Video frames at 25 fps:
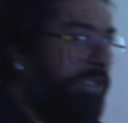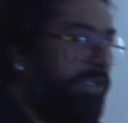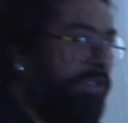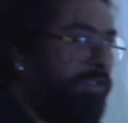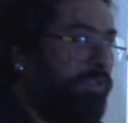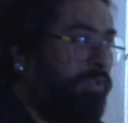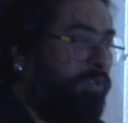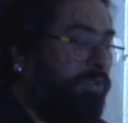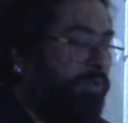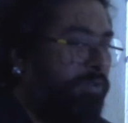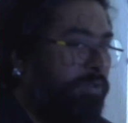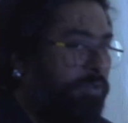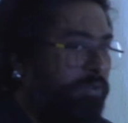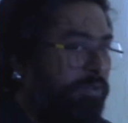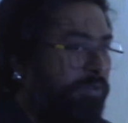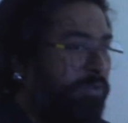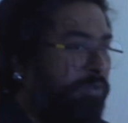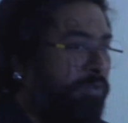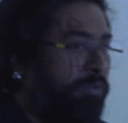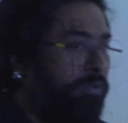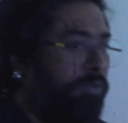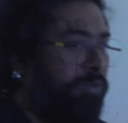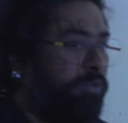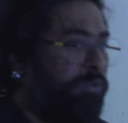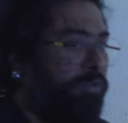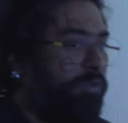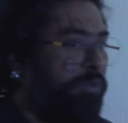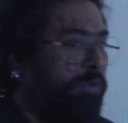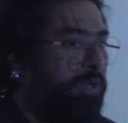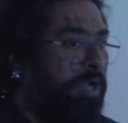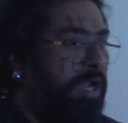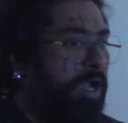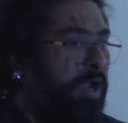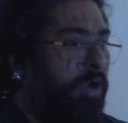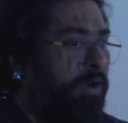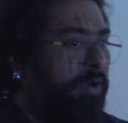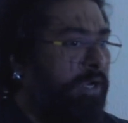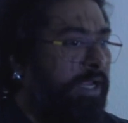So
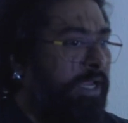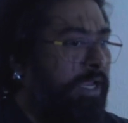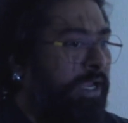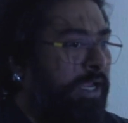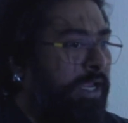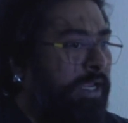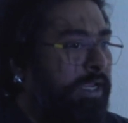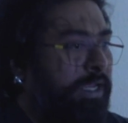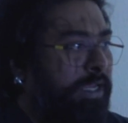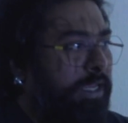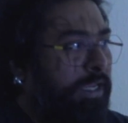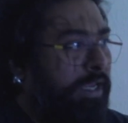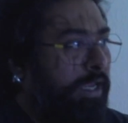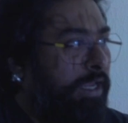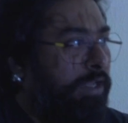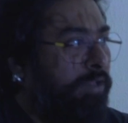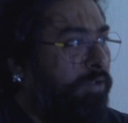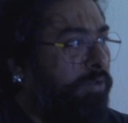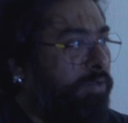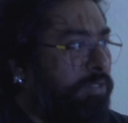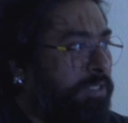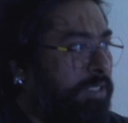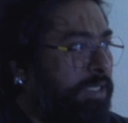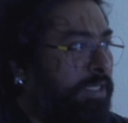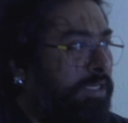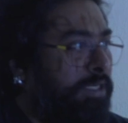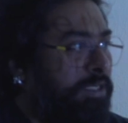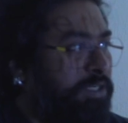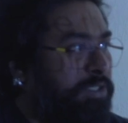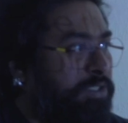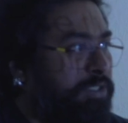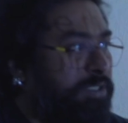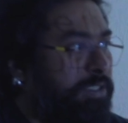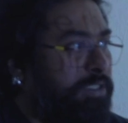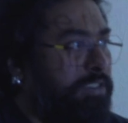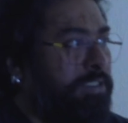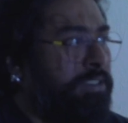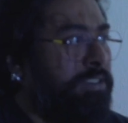how can I create those
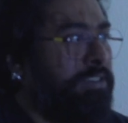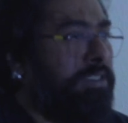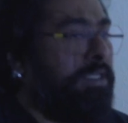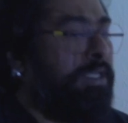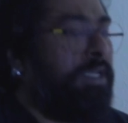conditions